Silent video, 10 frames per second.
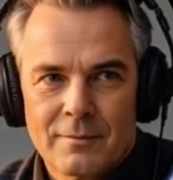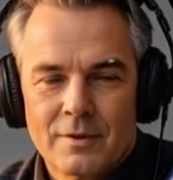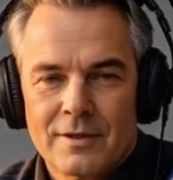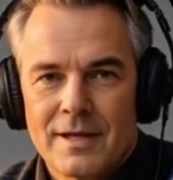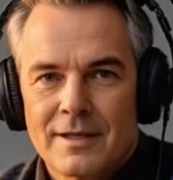
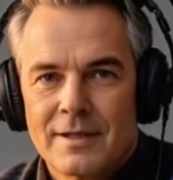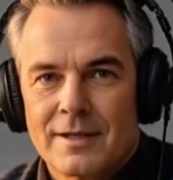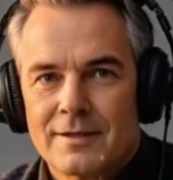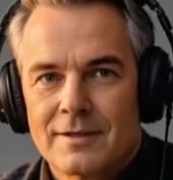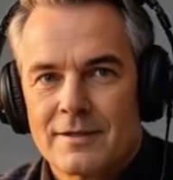more
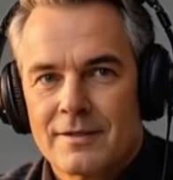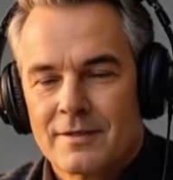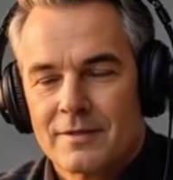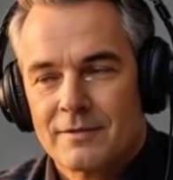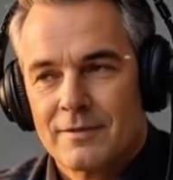satellites,
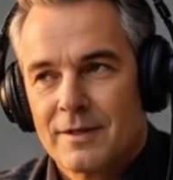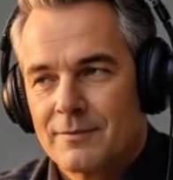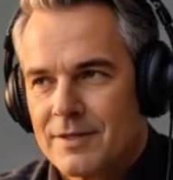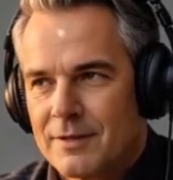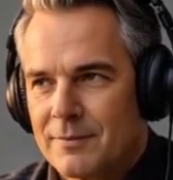
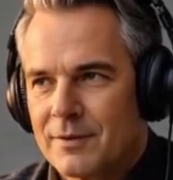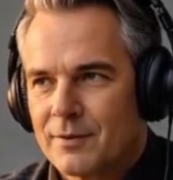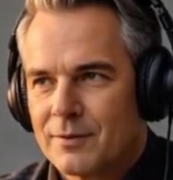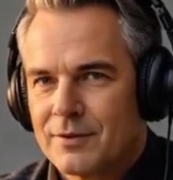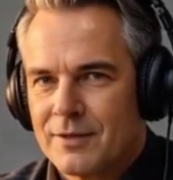develop cheaper
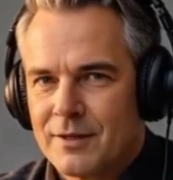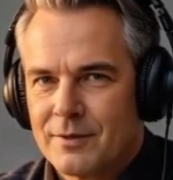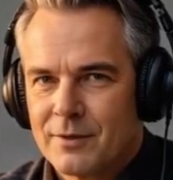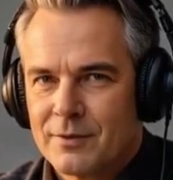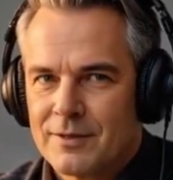user
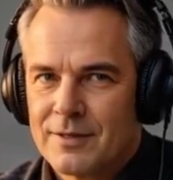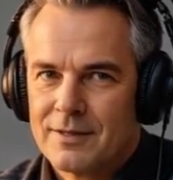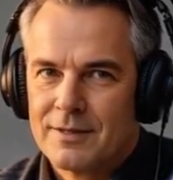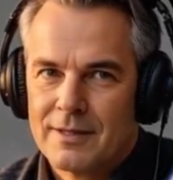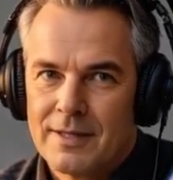terminals,
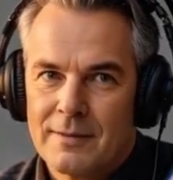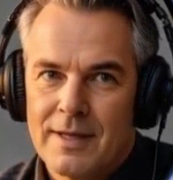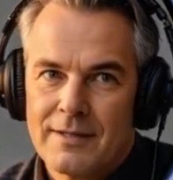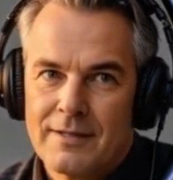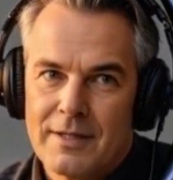and
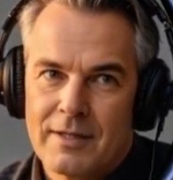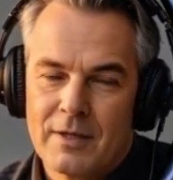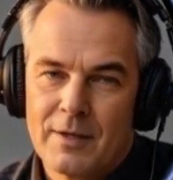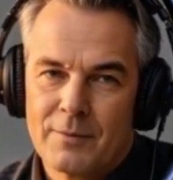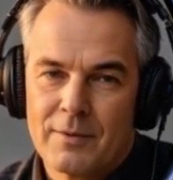expand their
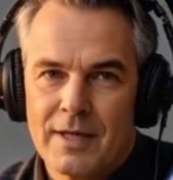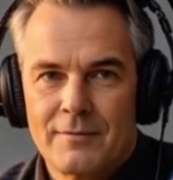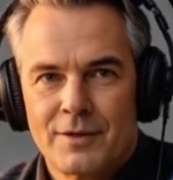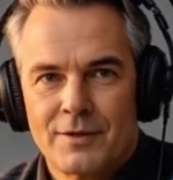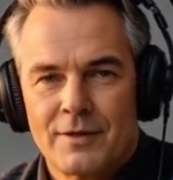global
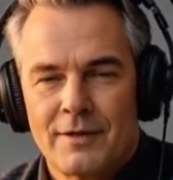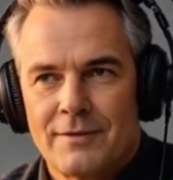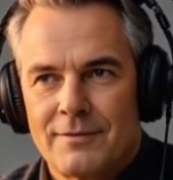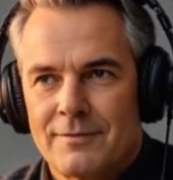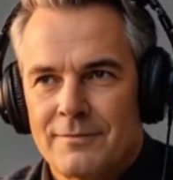coverage.
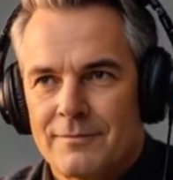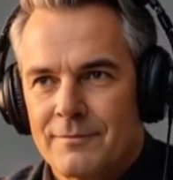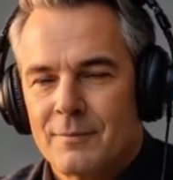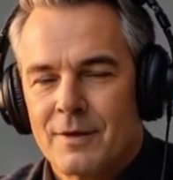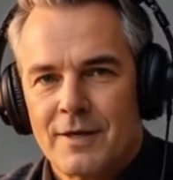
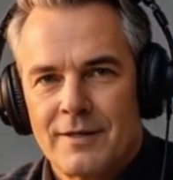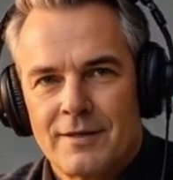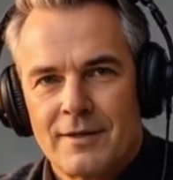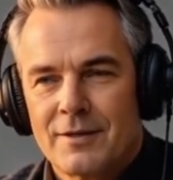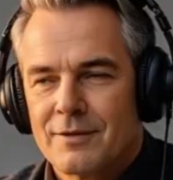
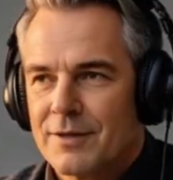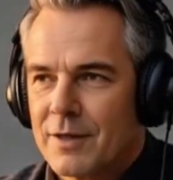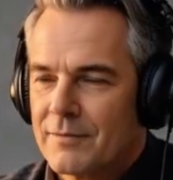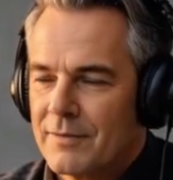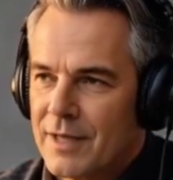Plus, they
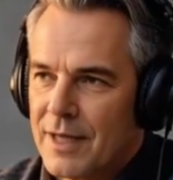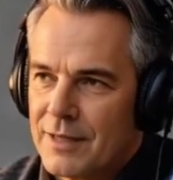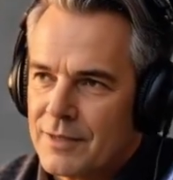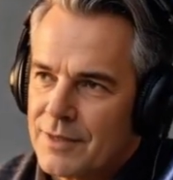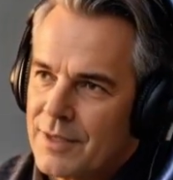offer
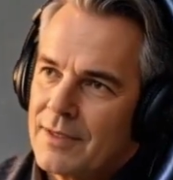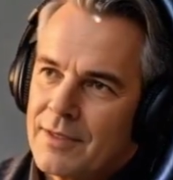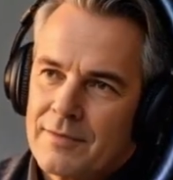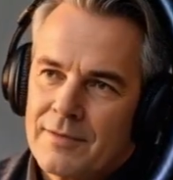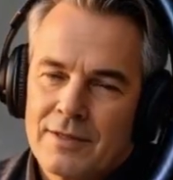higher-tier
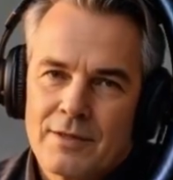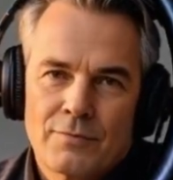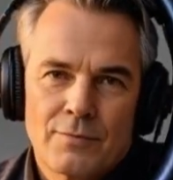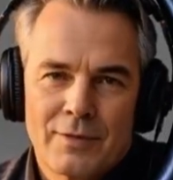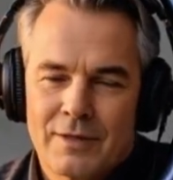services
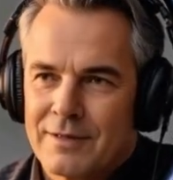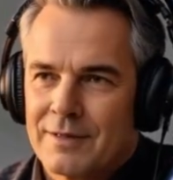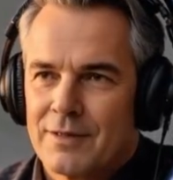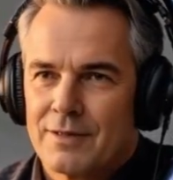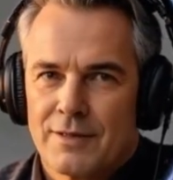for
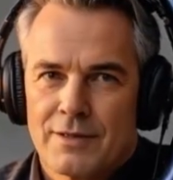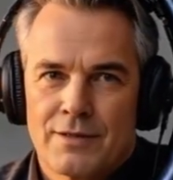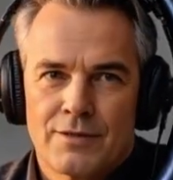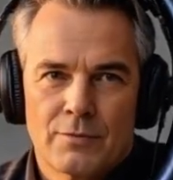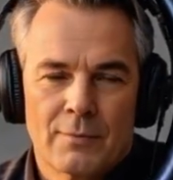businesses,
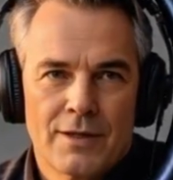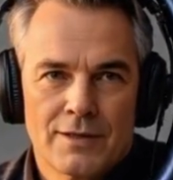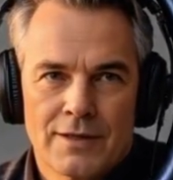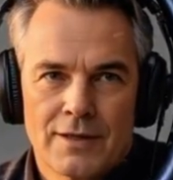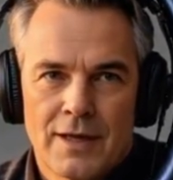
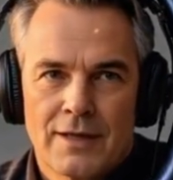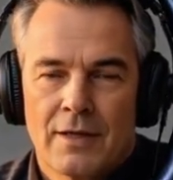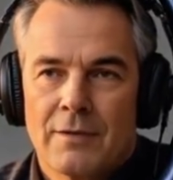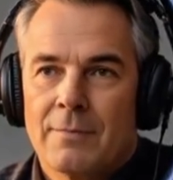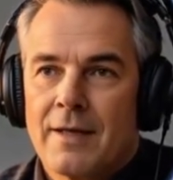mobility like
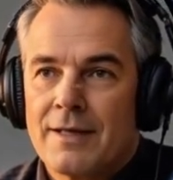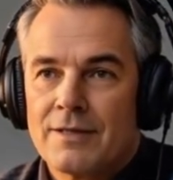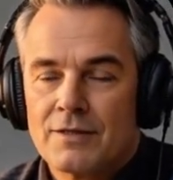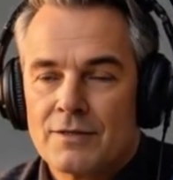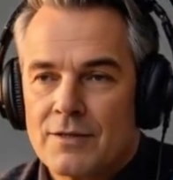on
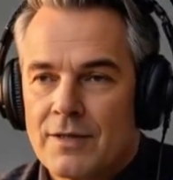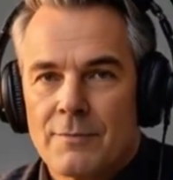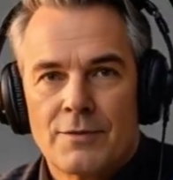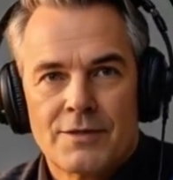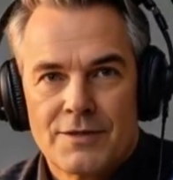planes and
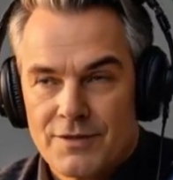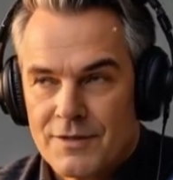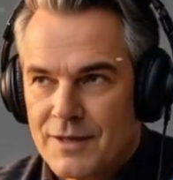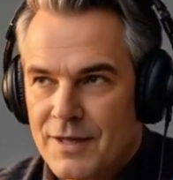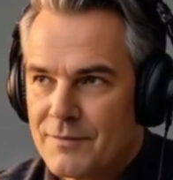ships,
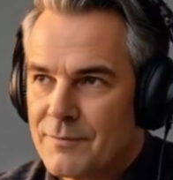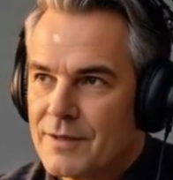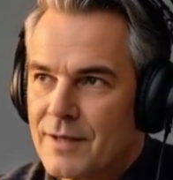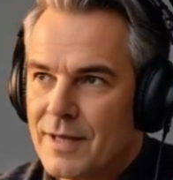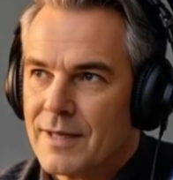and
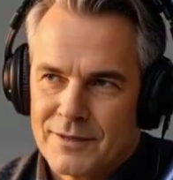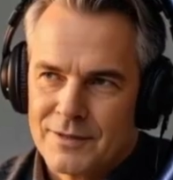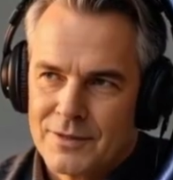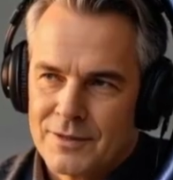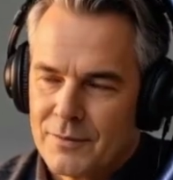government
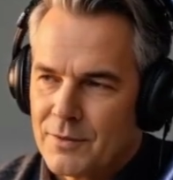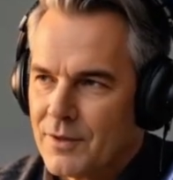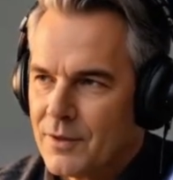clients, which